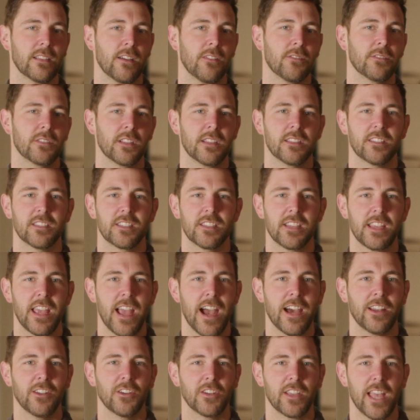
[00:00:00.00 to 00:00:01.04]
I was in
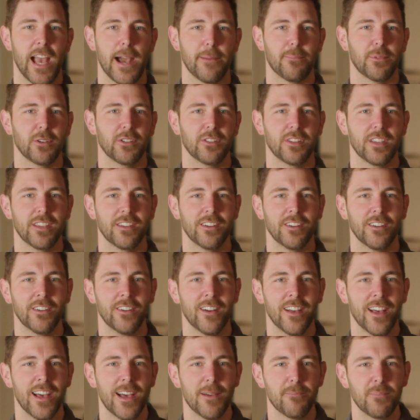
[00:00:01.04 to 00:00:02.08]
Seattle, Capitol Hill,